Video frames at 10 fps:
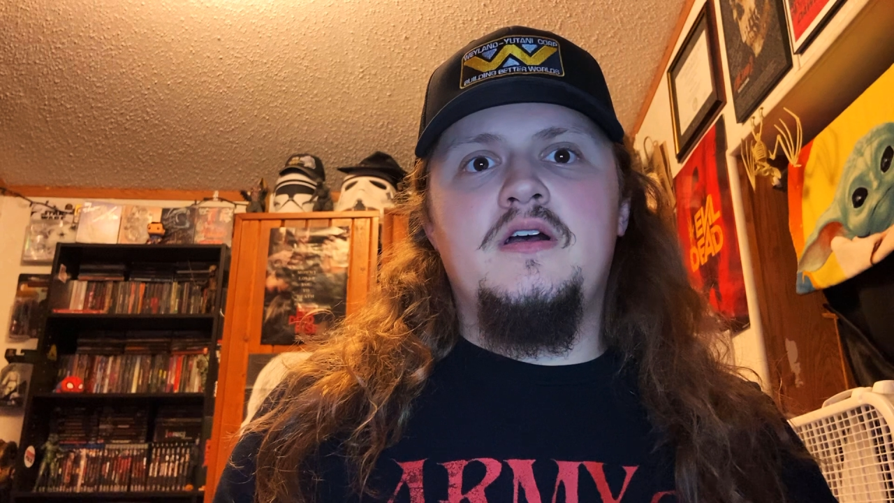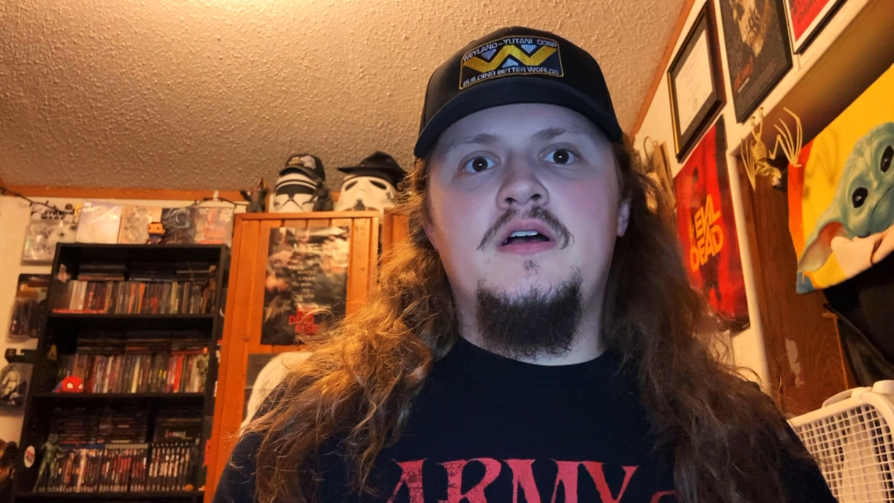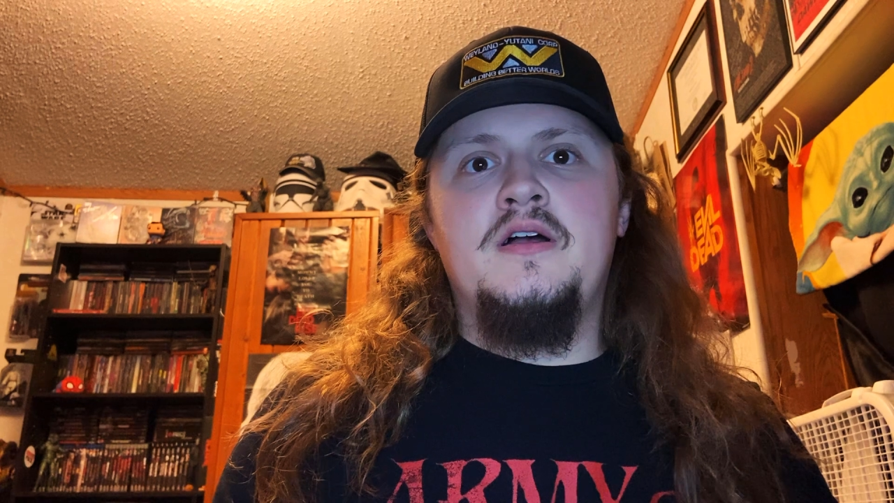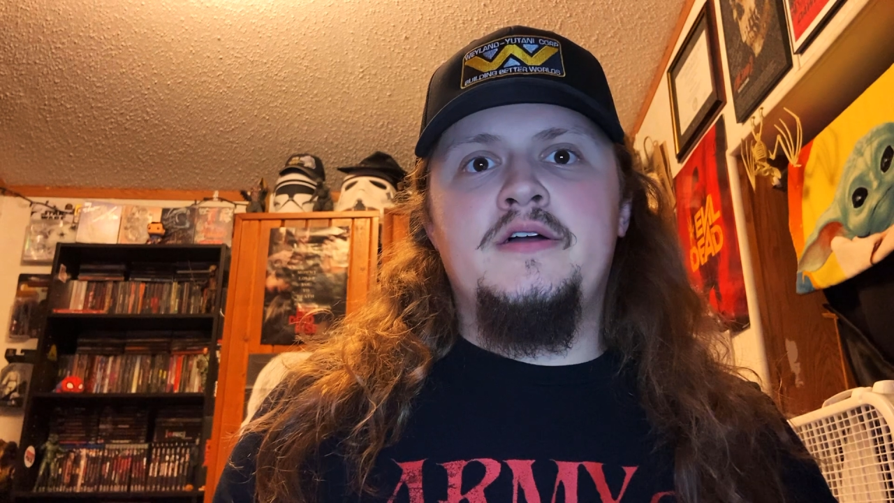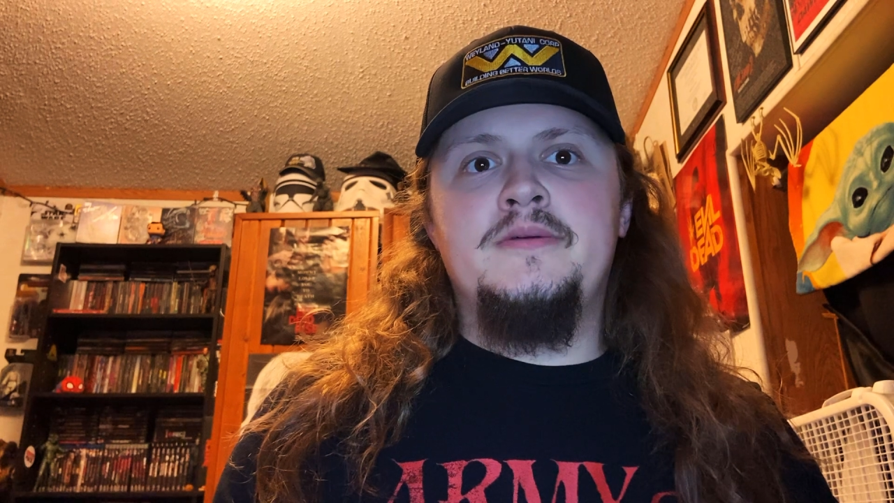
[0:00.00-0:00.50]

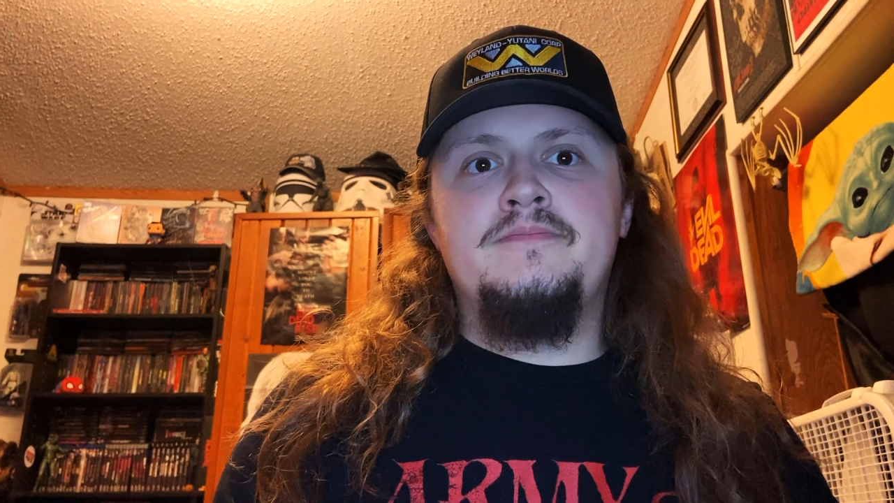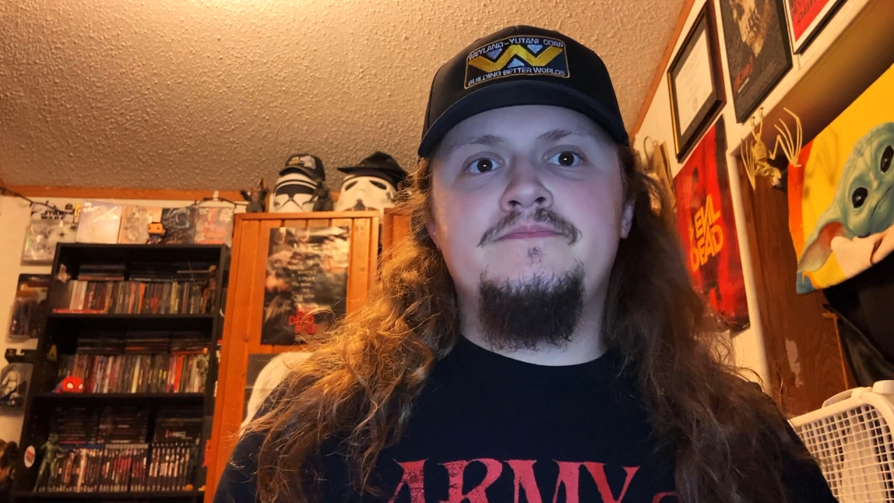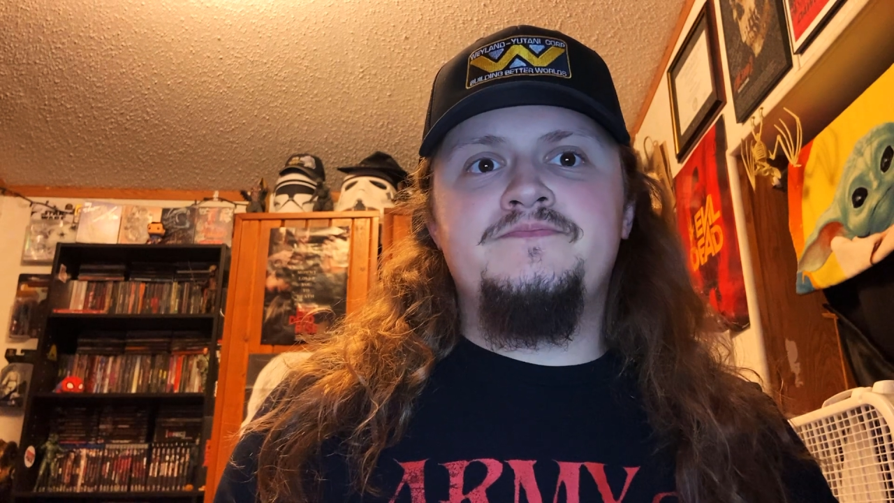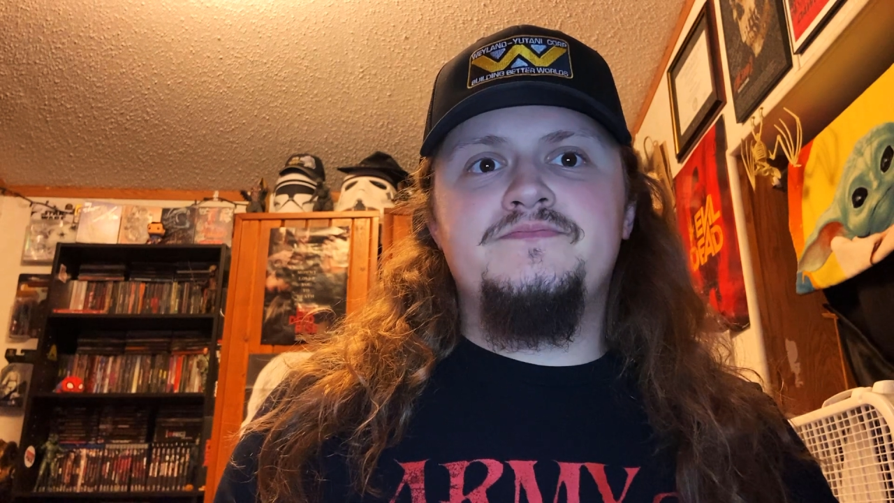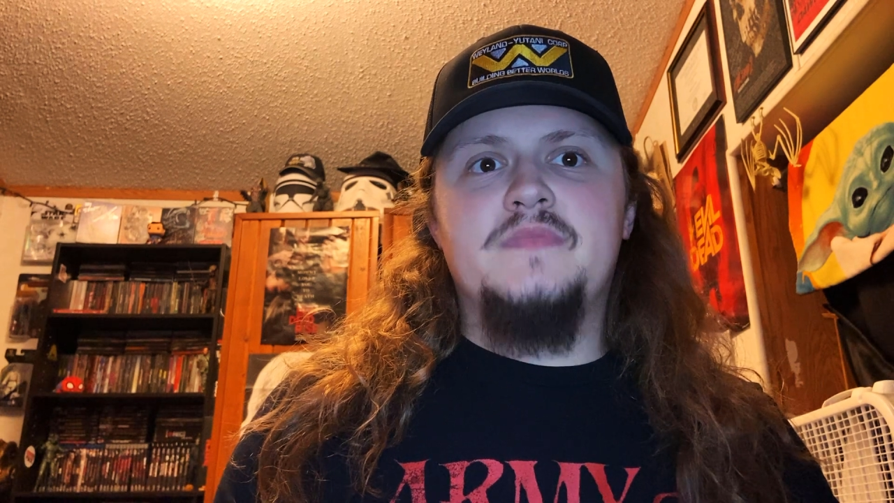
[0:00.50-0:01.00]

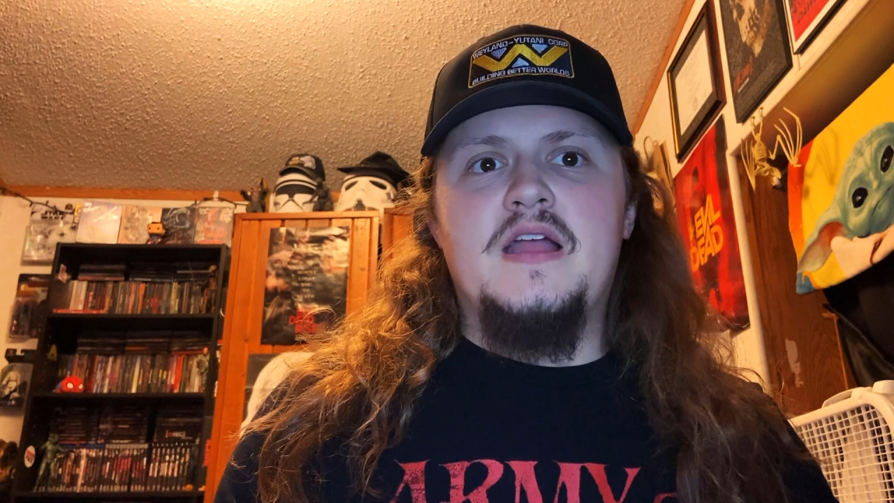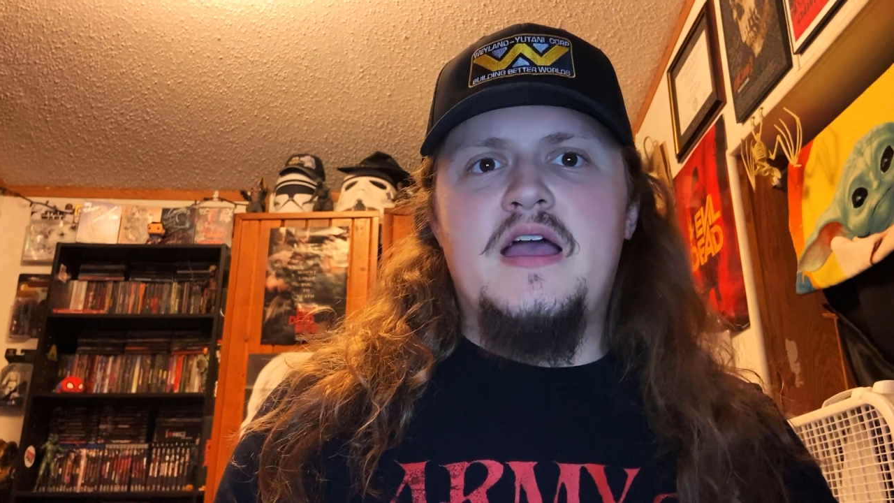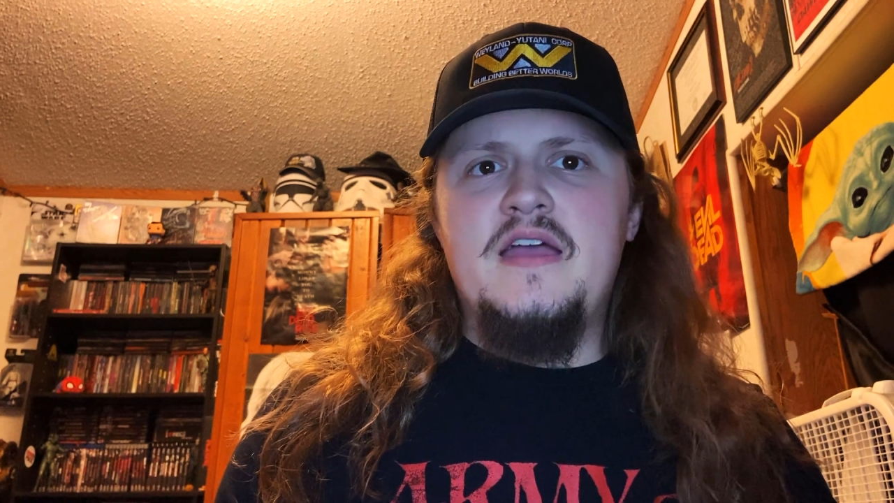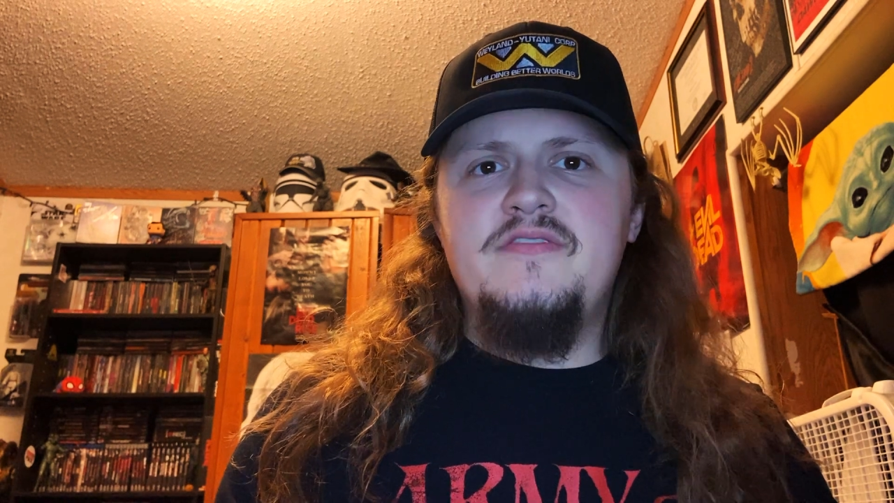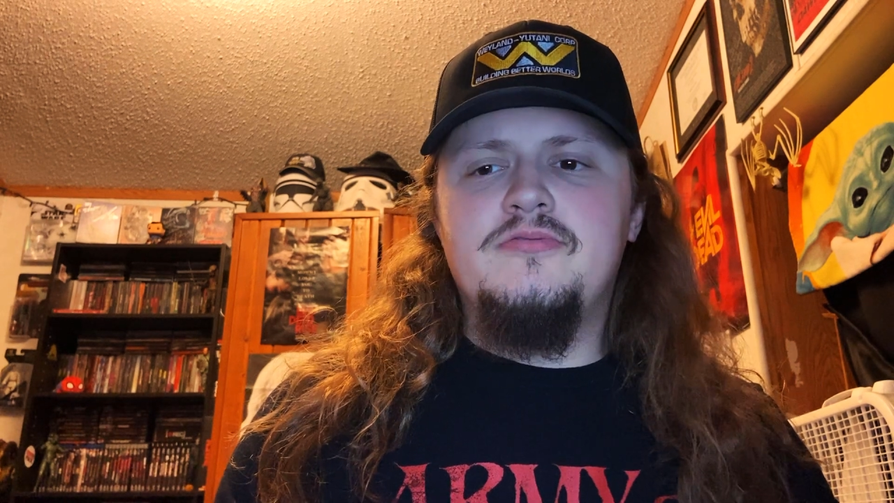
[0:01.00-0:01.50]

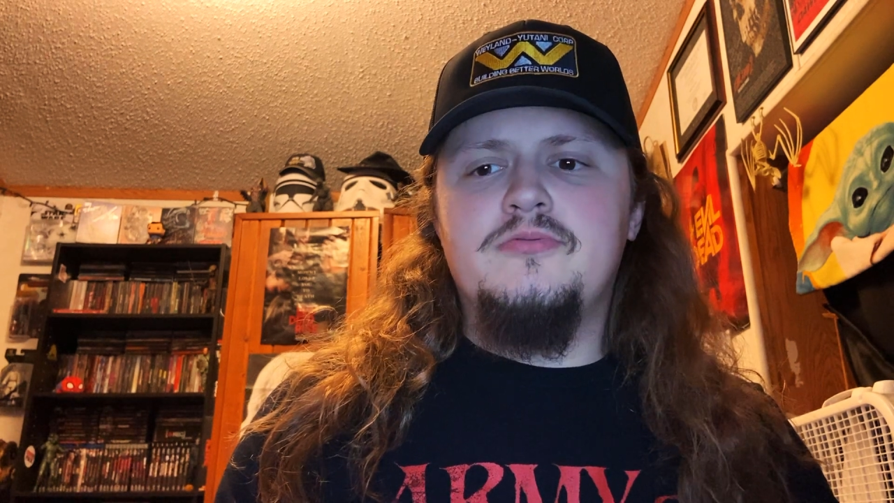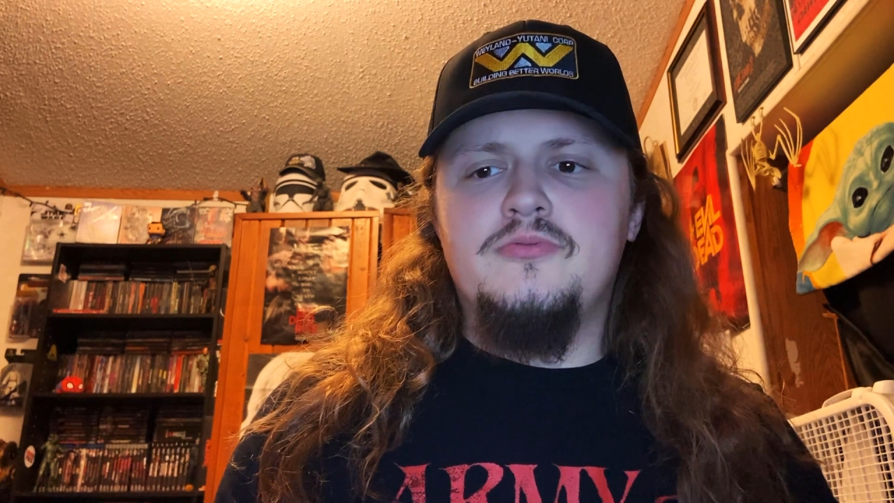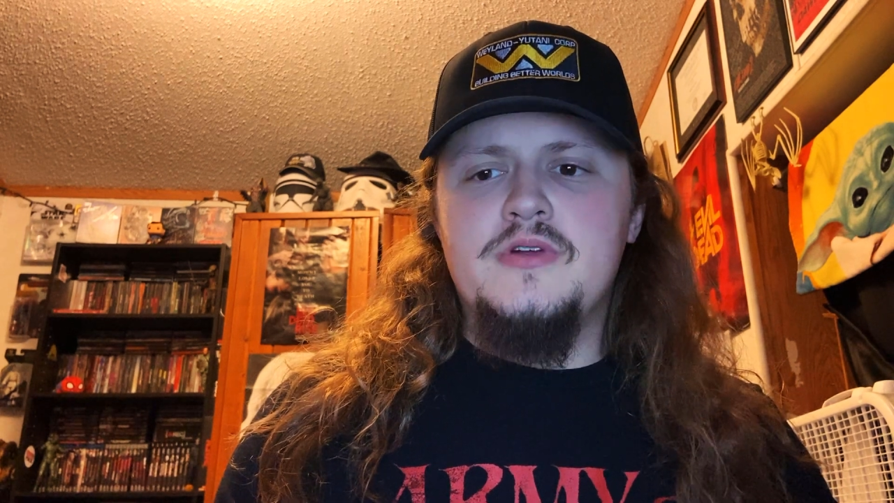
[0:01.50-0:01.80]
I've